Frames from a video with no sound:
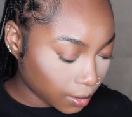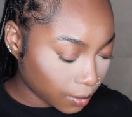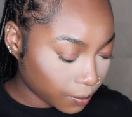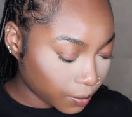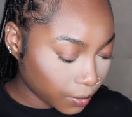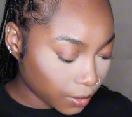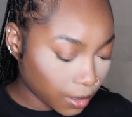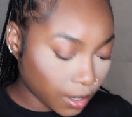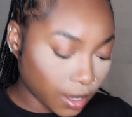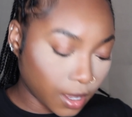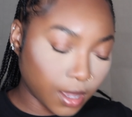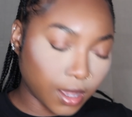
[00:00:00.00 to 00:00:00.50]
a
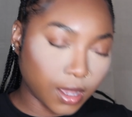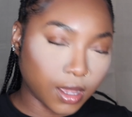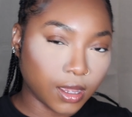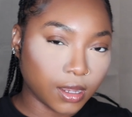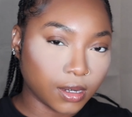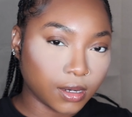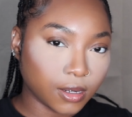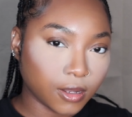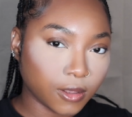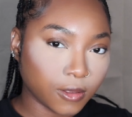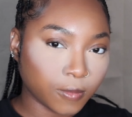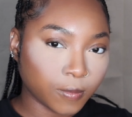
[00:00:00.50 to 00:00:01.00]
bit
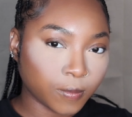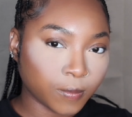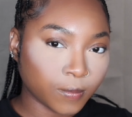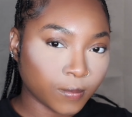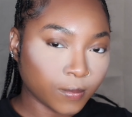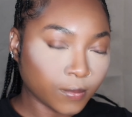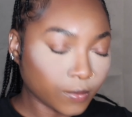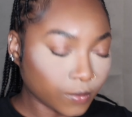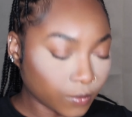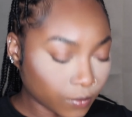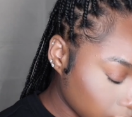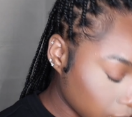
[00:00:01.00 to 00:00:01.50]
odd.
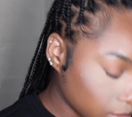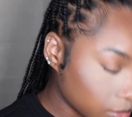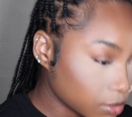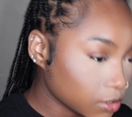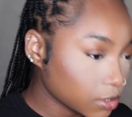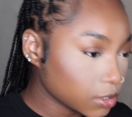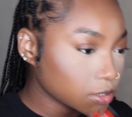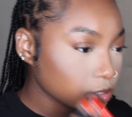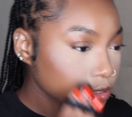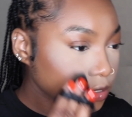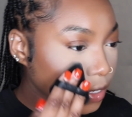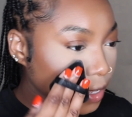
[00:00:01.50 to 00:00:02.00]
So
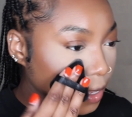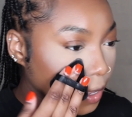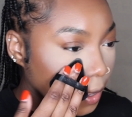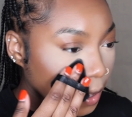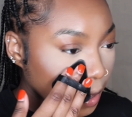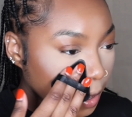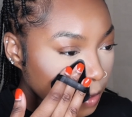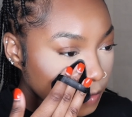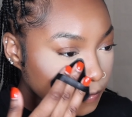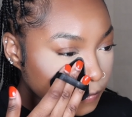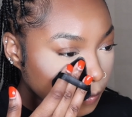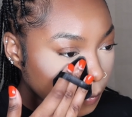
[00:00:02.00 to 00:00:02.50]
she said
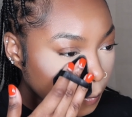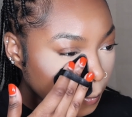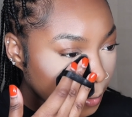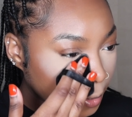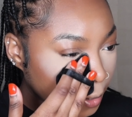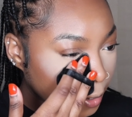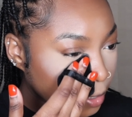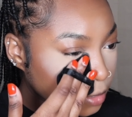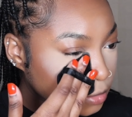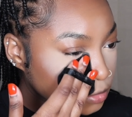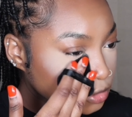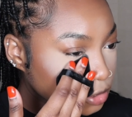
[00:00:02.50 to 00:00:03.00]

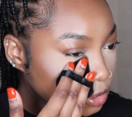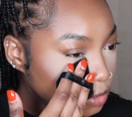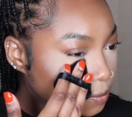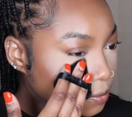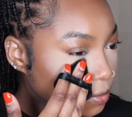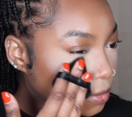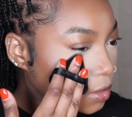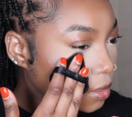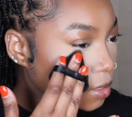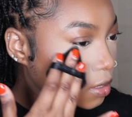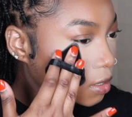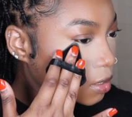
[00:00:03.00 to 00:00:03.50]
everywhere she
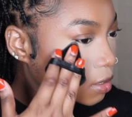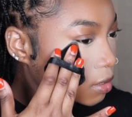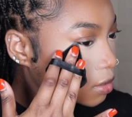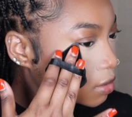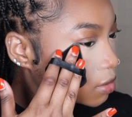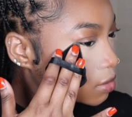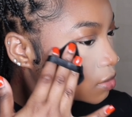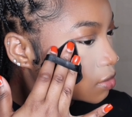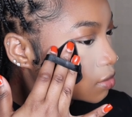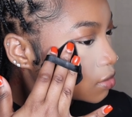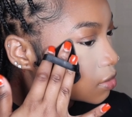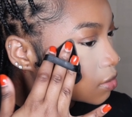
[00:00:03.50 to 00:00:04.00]
put her
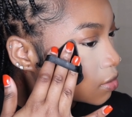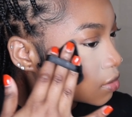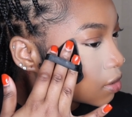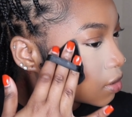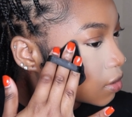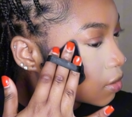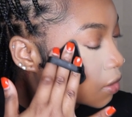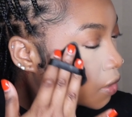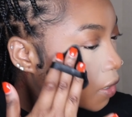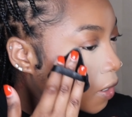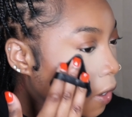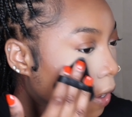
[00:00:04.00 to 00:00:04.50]

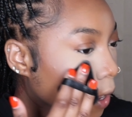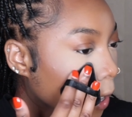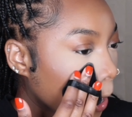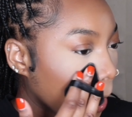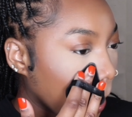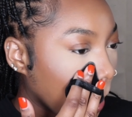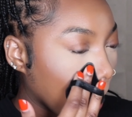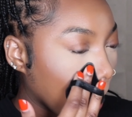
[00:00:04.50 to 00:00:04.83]
concealer.